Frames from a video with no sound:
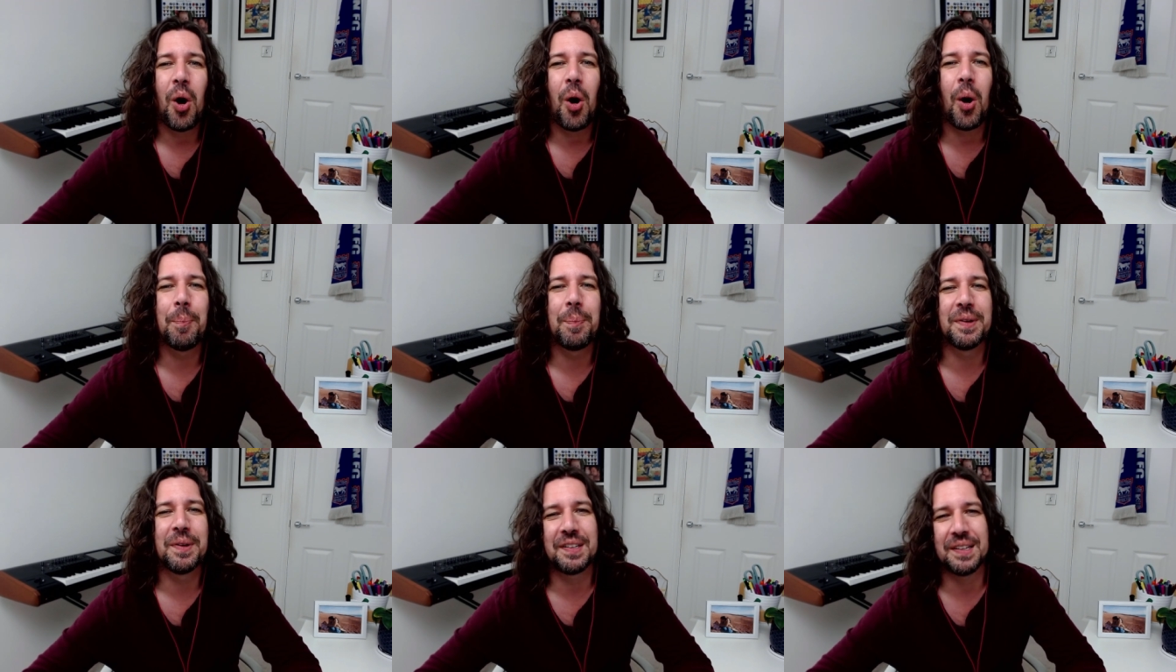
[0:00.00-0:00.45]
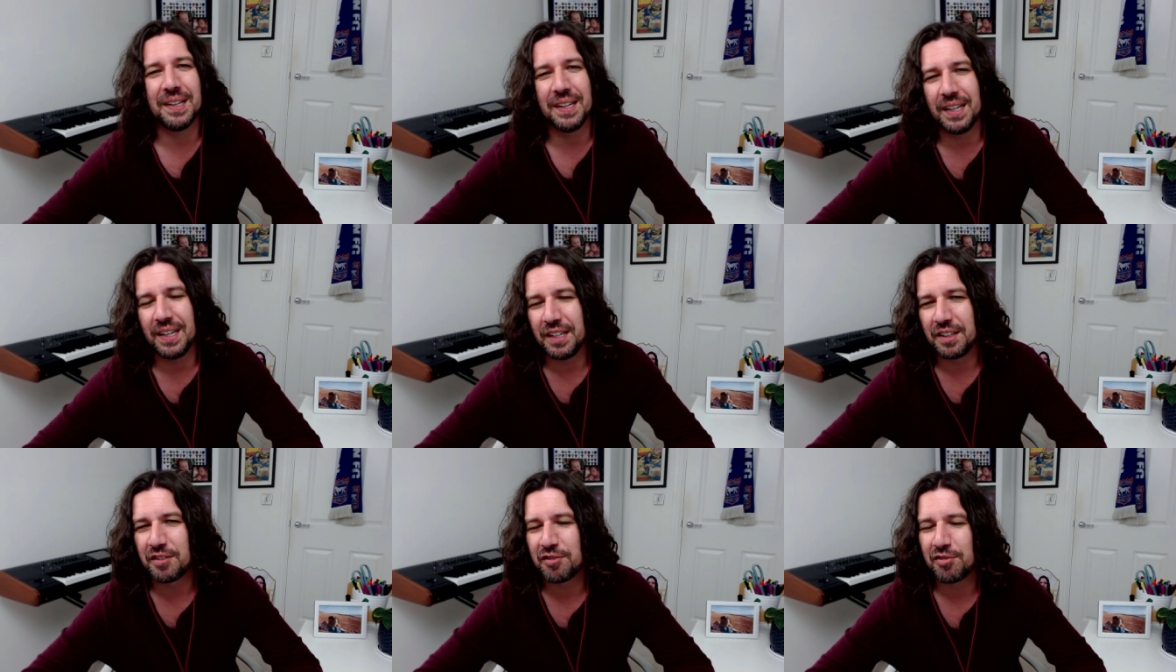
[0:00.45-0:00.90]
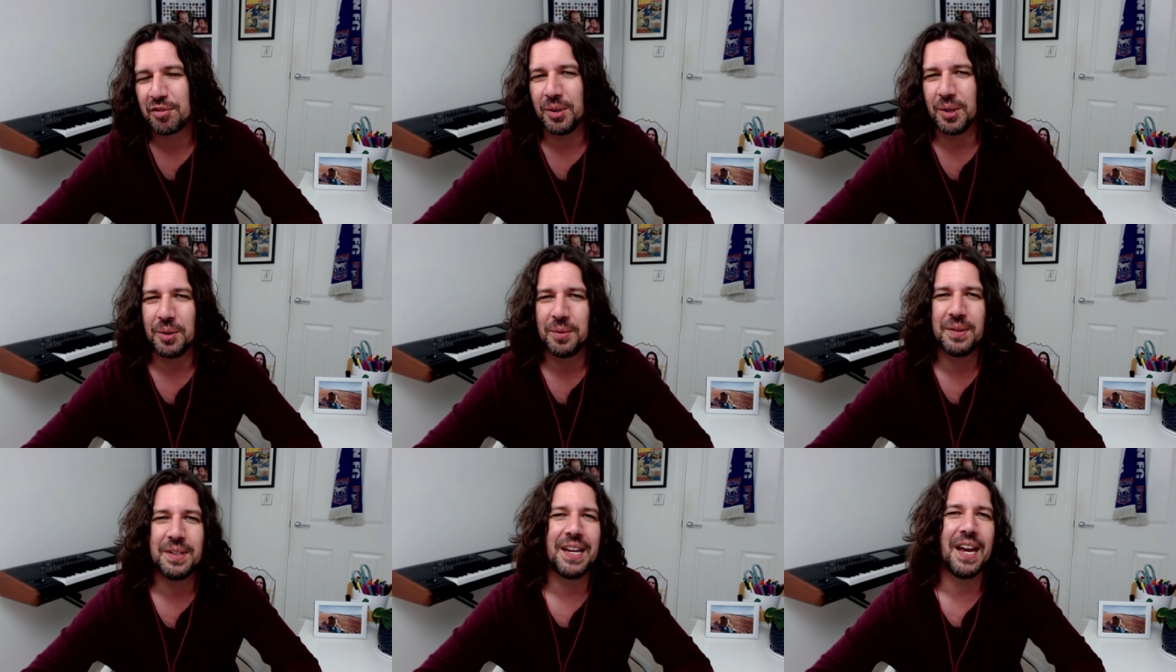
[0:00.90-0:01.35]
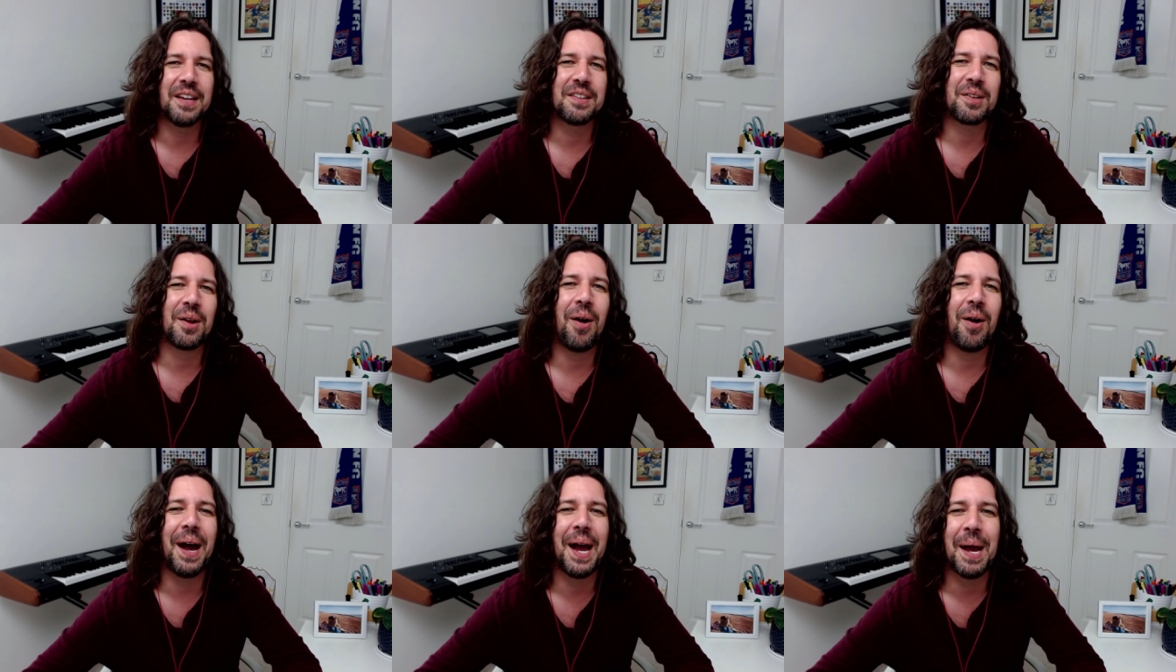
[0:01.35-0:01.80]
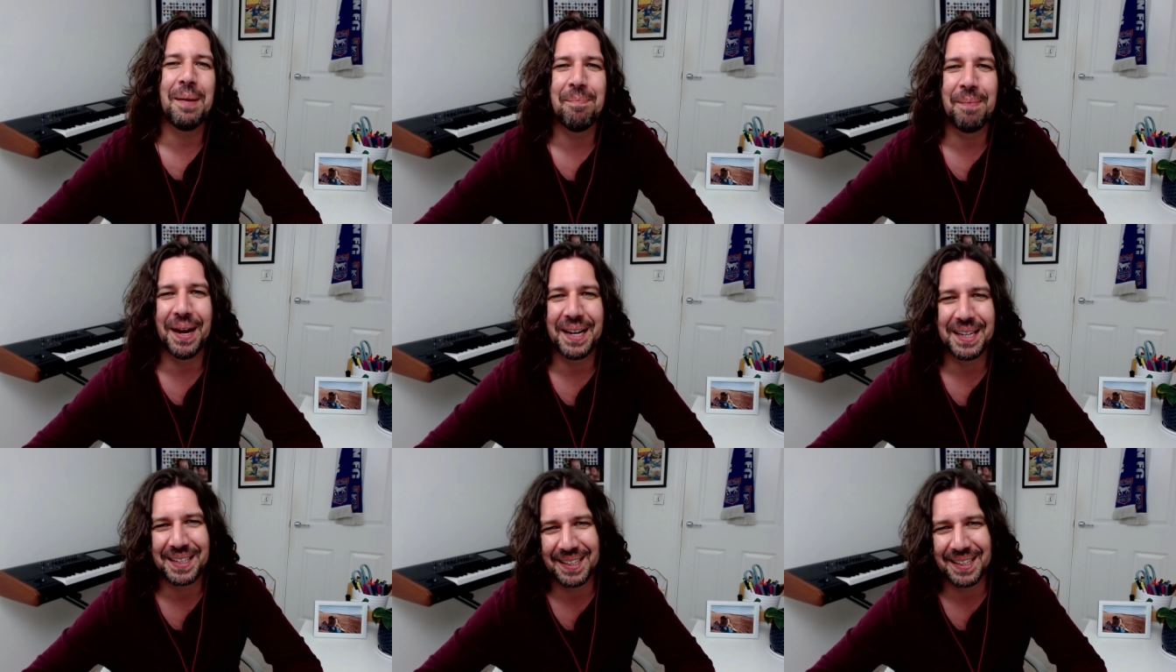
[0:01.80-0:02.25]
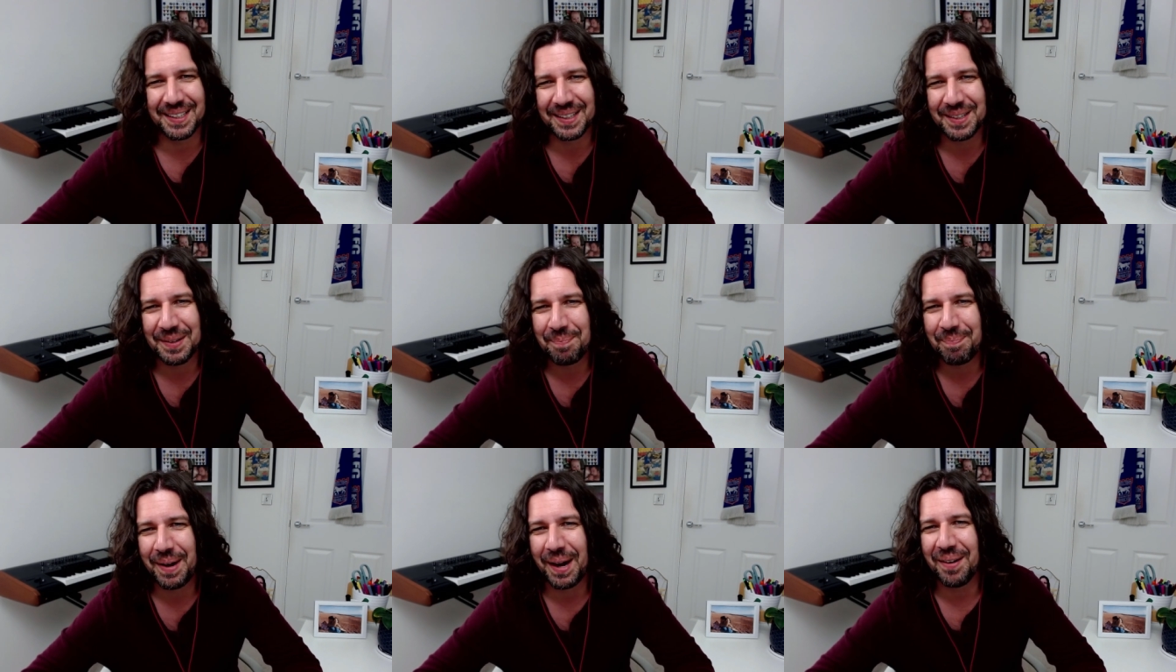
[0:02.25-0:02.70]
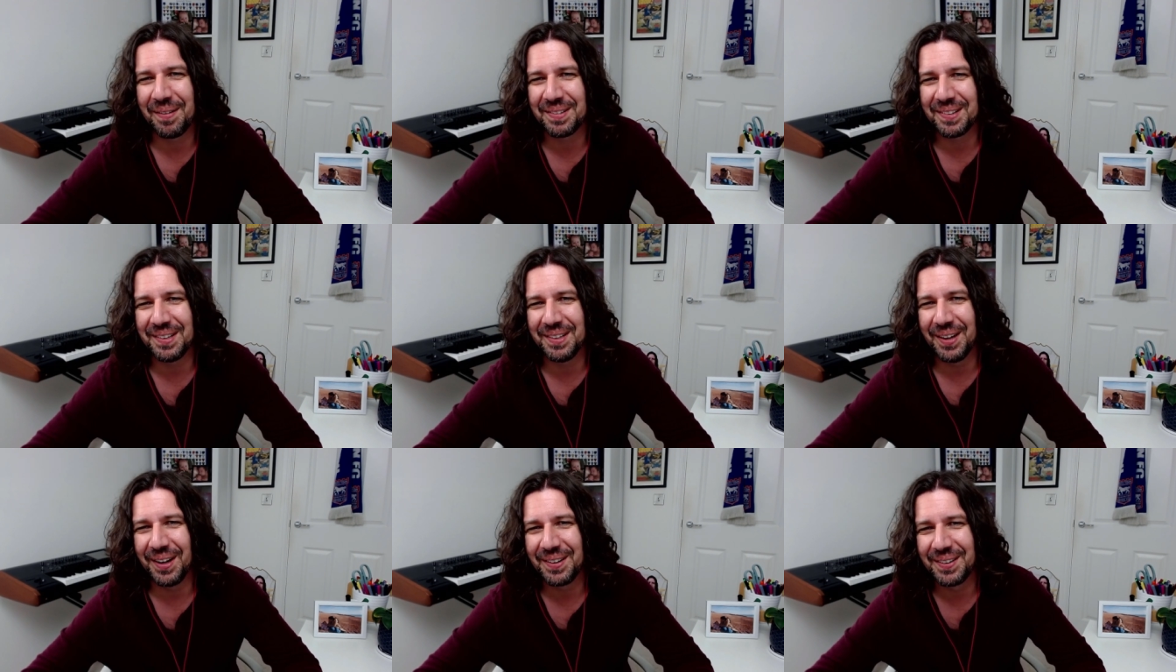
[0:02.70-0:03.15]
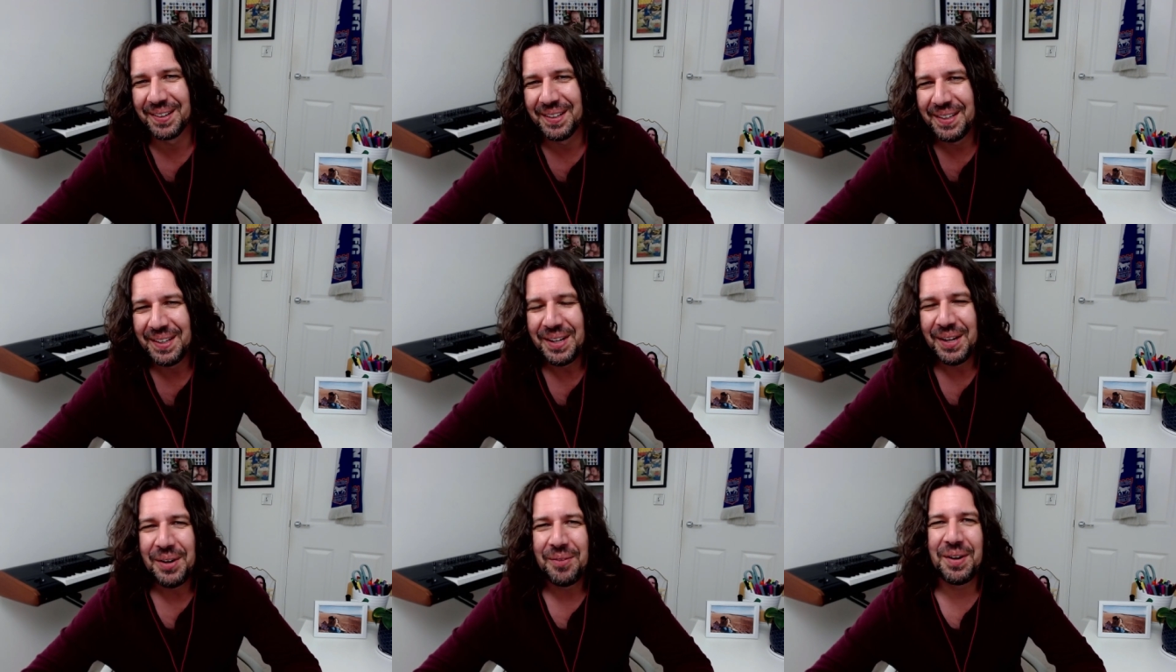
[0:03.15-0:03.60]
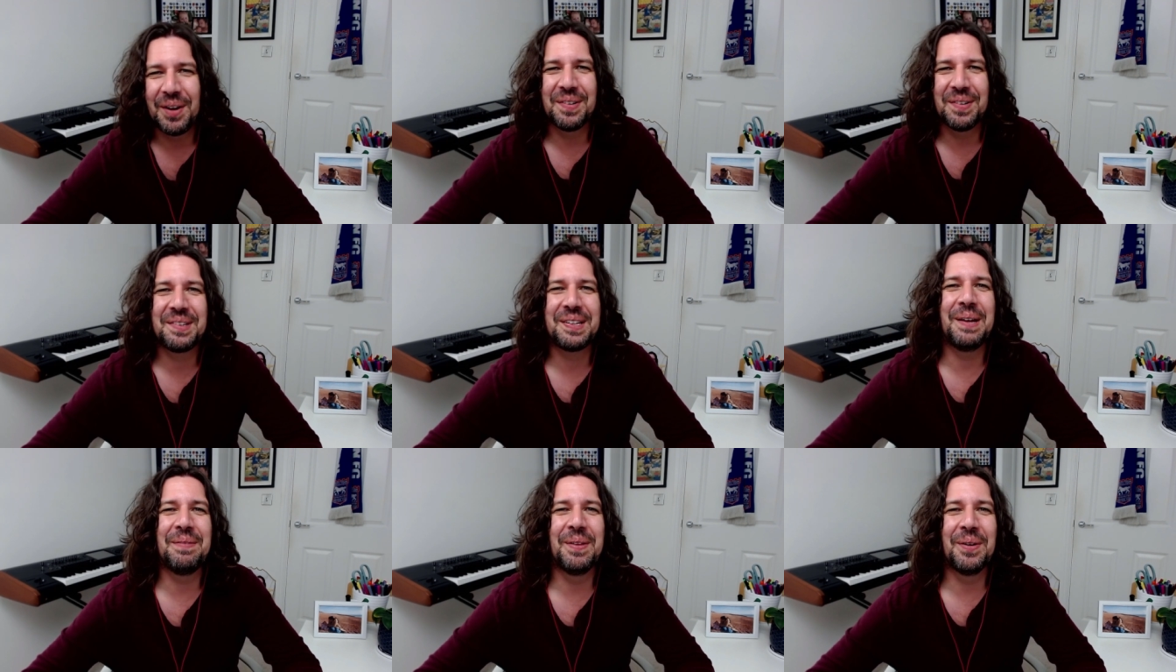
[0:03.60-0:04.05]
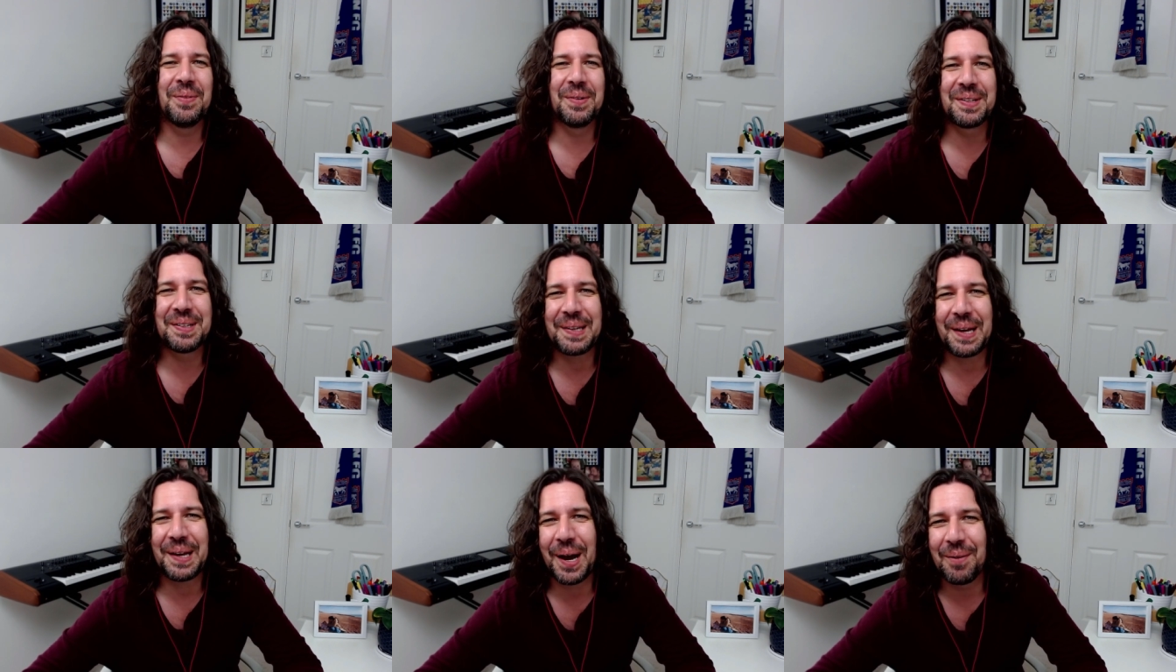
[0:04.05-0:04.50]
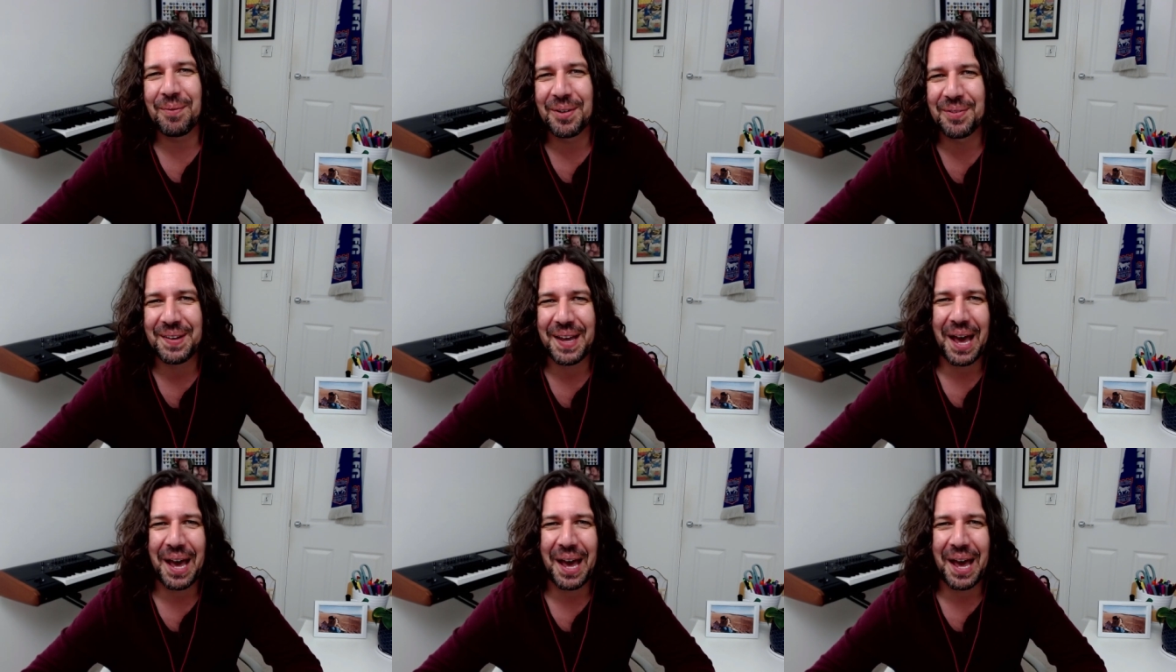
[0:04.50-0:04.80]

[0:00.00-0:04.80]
Opposite is true. Yes, I am making a comparison though with a team that was set up with